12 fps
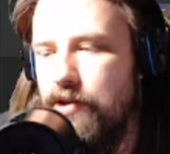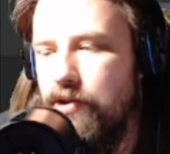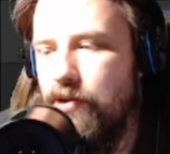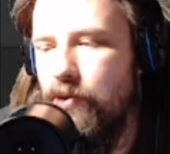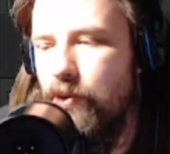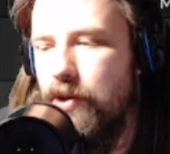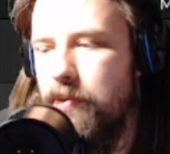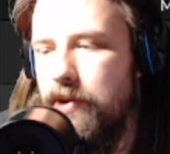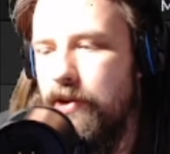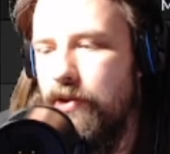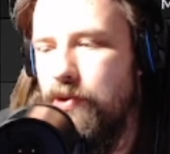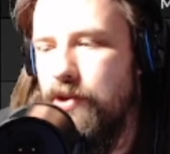you're going to
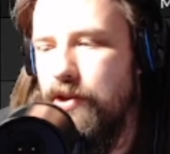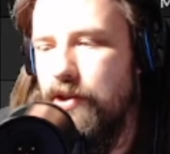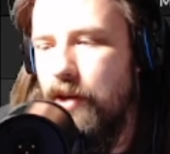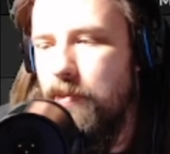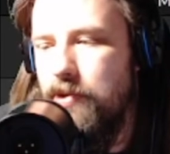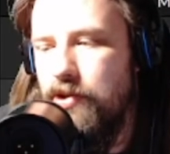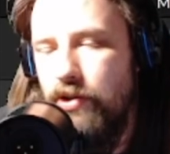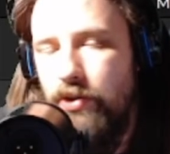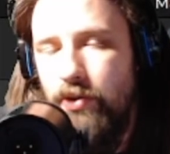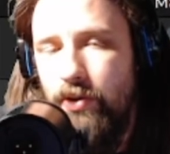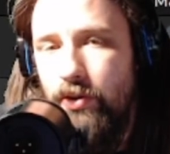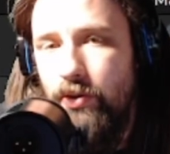be losing damage on
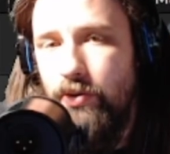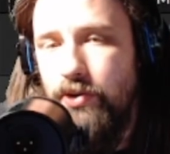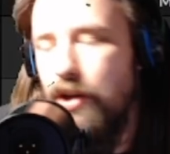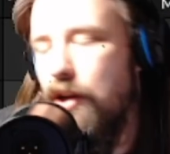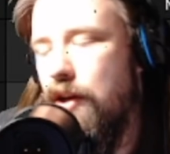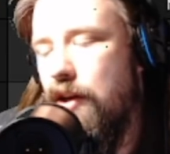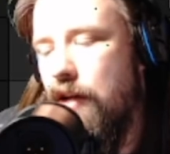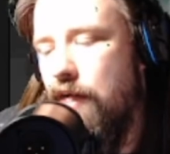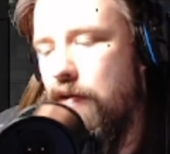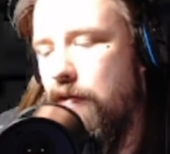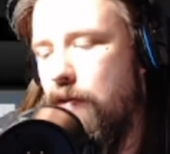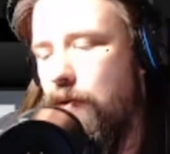her ult.
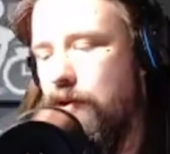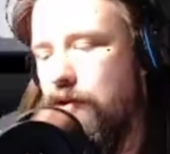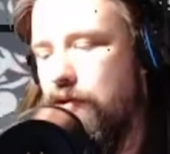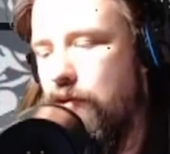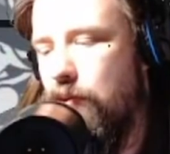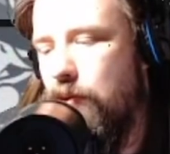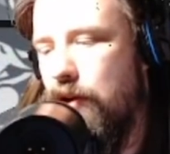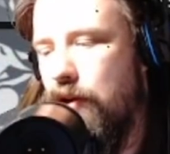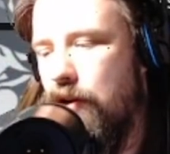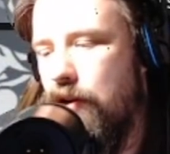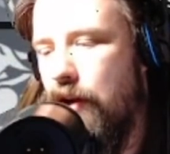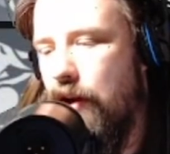If you focus solely
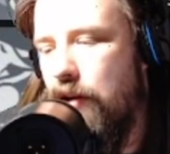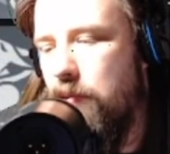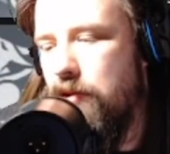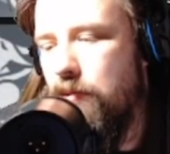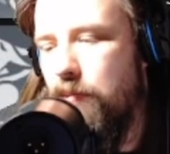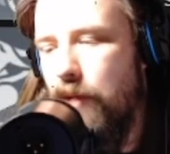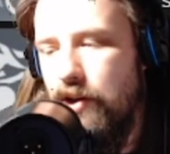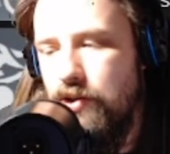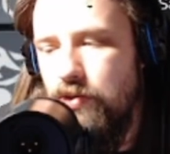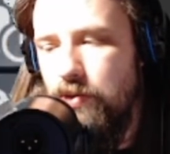on the elemental mastery